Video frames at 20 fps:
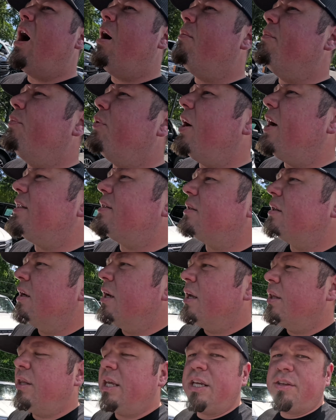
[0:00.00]
But
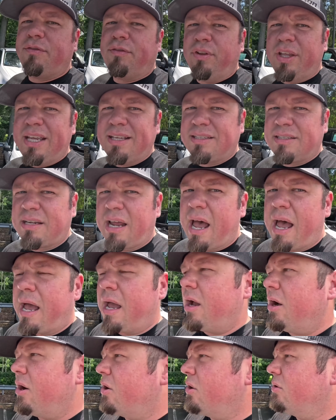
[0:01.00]
these fleet
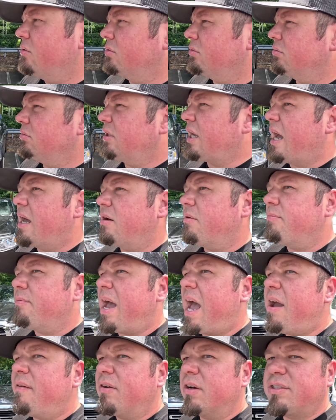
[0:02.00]
style kind of
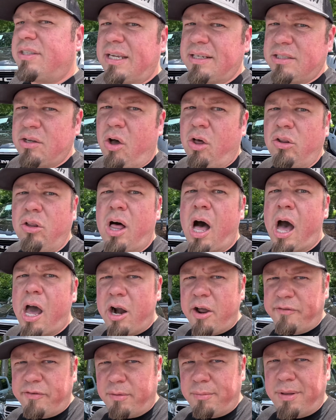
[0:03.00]
Mavericks, they sell a
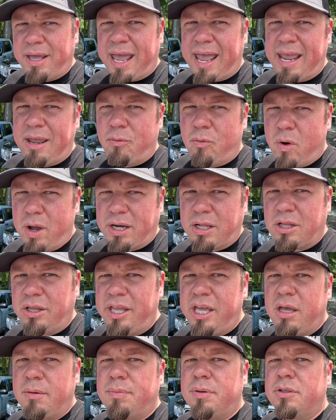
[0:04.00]
lot of them in one
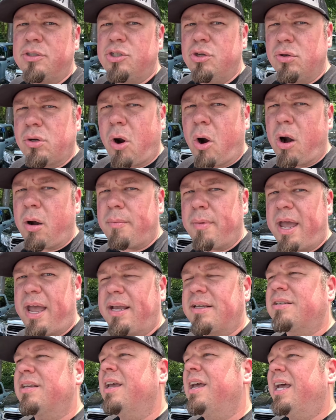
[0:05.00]
clip to
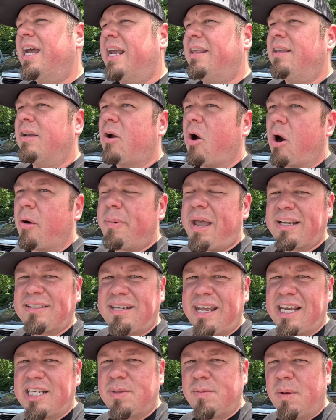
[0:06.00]
Carmax, and then Carmax
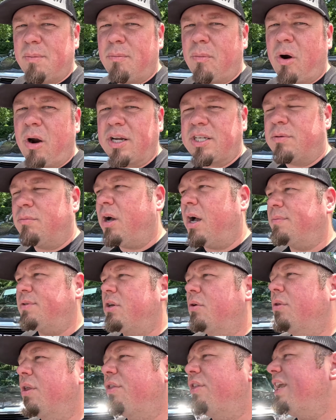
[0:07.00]
takes them and marks them up.
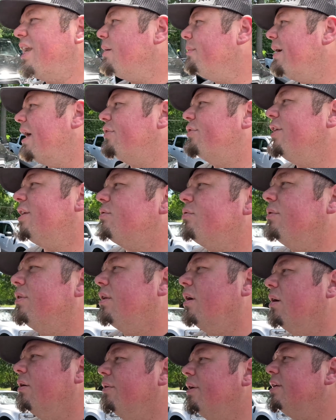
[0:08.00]
So the thing about this one
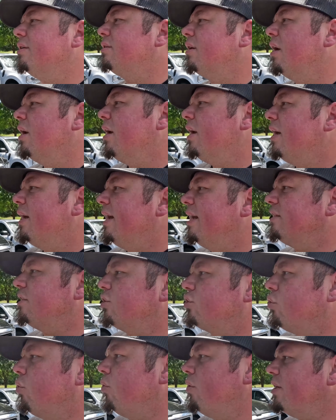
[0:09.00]
though is it's a
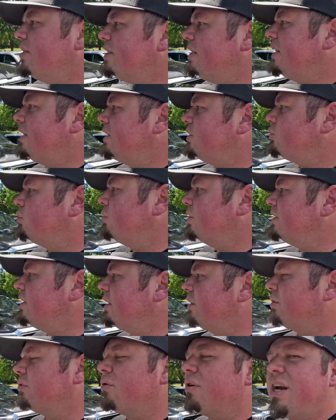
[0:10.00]

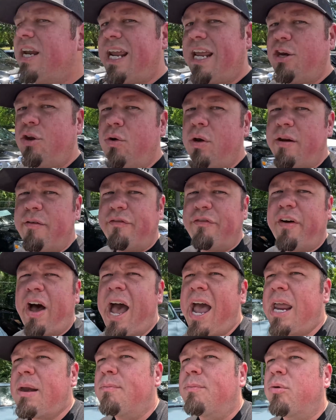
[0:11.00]
2023, and you can
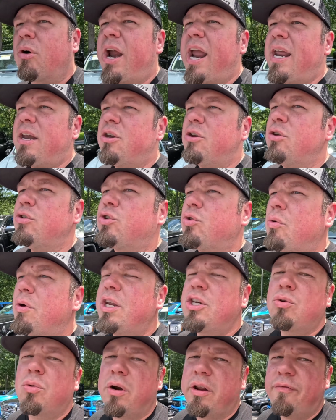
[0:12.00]
find brand new
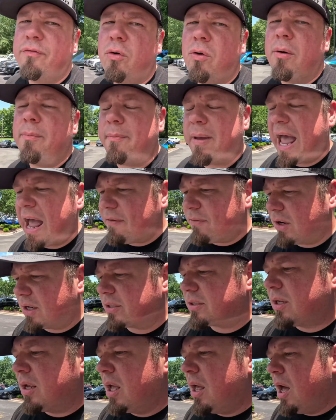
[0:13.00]
2024
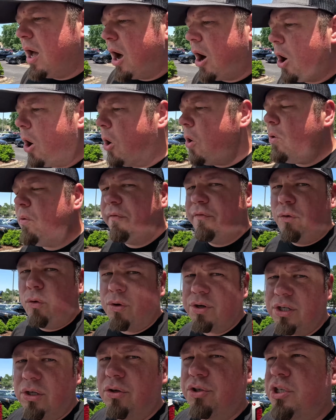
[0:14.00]
Mavericks on
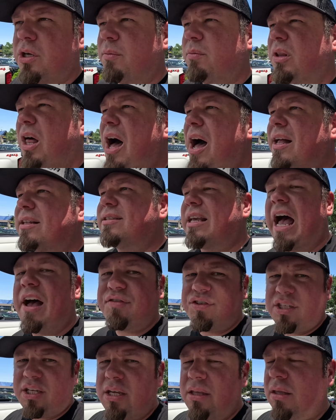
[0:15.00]
Ford dealership lots.
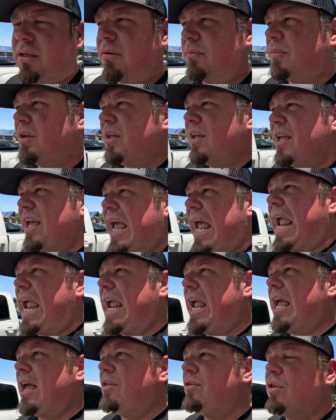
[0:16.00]
I've seen them,
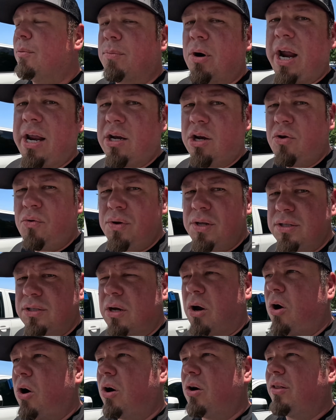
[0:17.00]
and the brand new ones
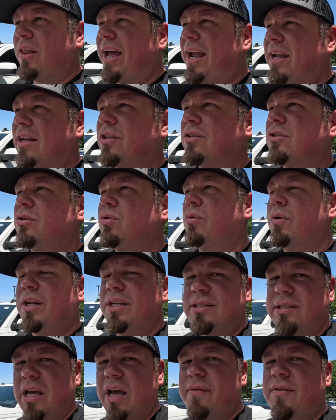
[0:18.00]
are like
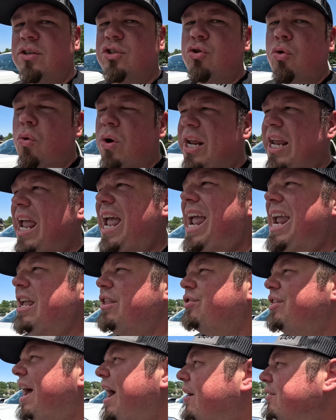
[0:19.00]
$27,000,
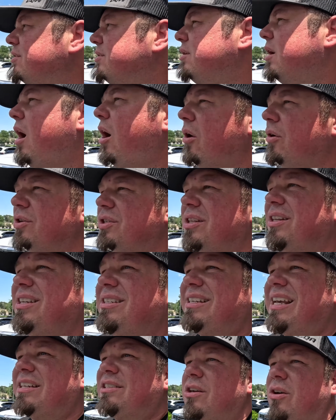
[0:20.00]
$28,000. At
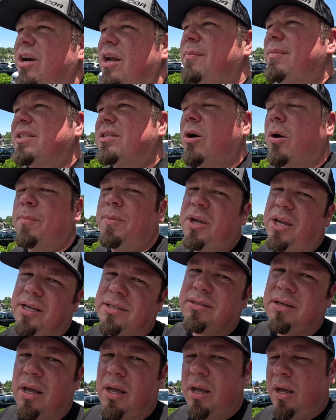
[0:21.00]
least that's their
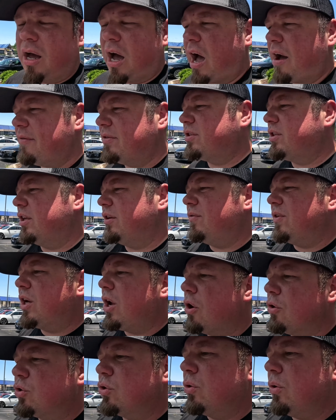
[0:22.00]
MSRPs. Obviously, if you
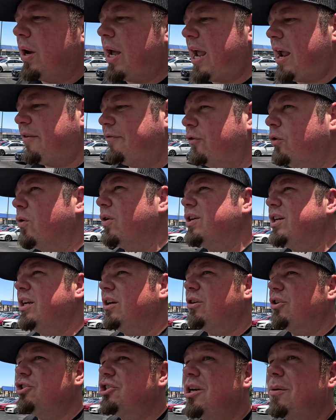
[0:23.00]
go to a Ford
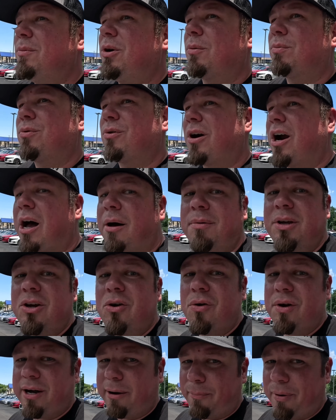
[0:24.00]
dealership, you're probably
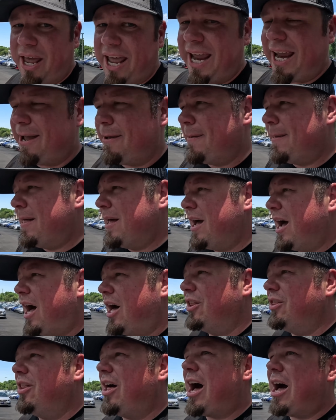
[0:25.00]
going to pay
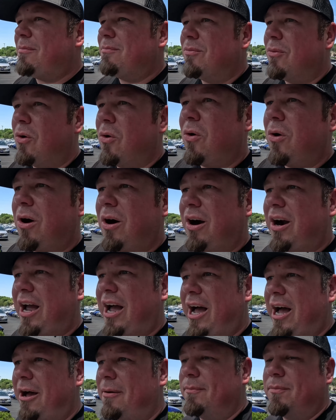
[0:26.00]
a lot more
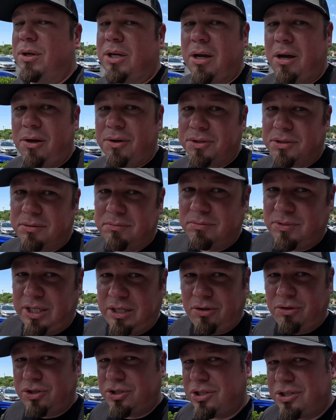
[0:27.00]
because
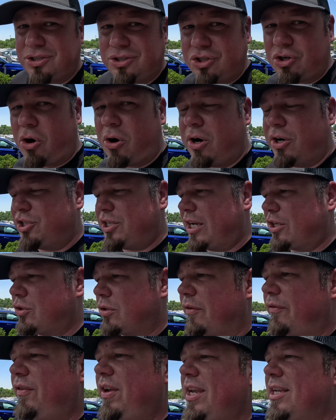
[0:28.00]
dealers just charge
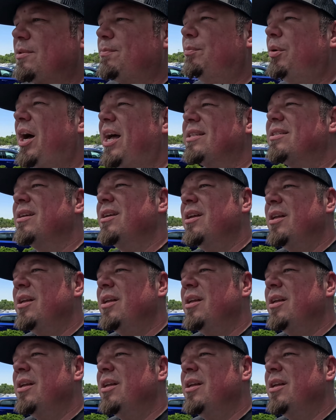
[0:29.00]
extra fees. But